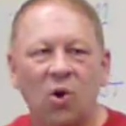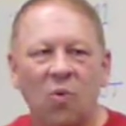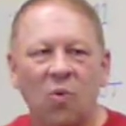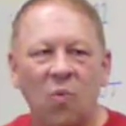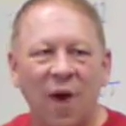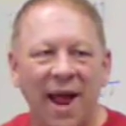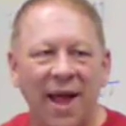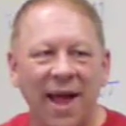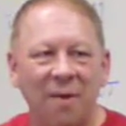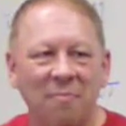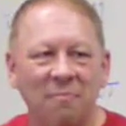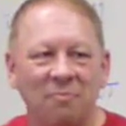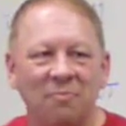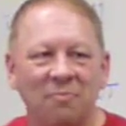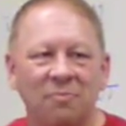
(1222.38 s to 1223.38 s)
RAM
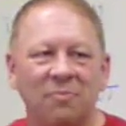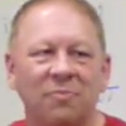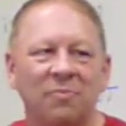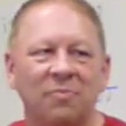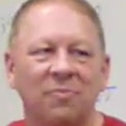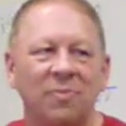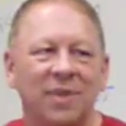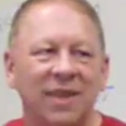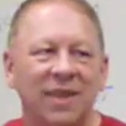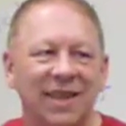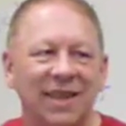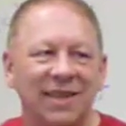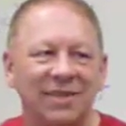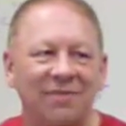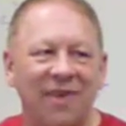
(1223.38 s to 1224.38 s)

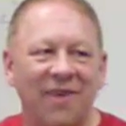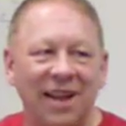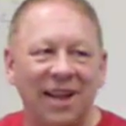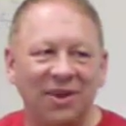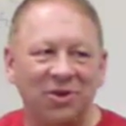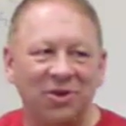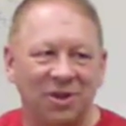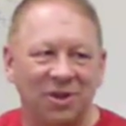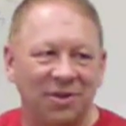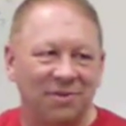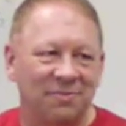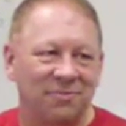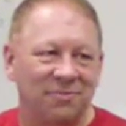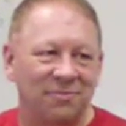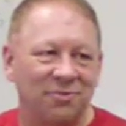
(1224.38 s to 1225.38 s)
is volatile,
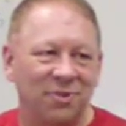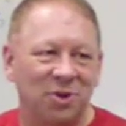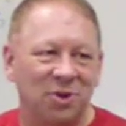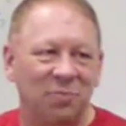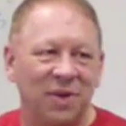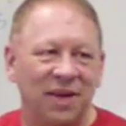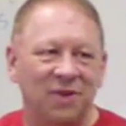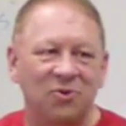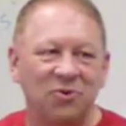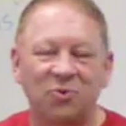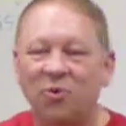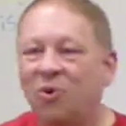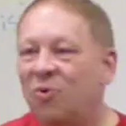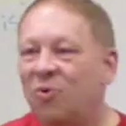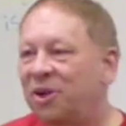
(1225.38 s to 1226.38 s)
which means
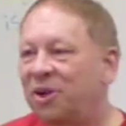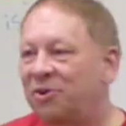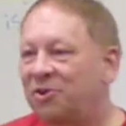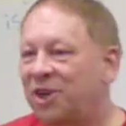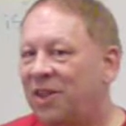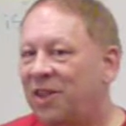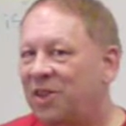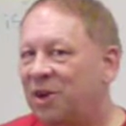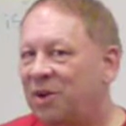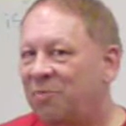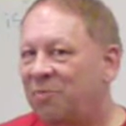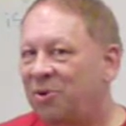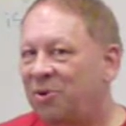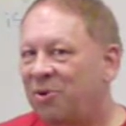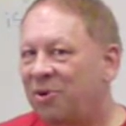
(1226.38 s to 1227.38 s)
when you shut the
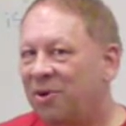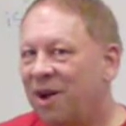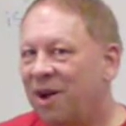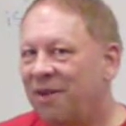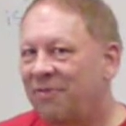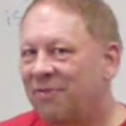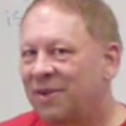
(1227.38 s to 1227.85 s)
computer off,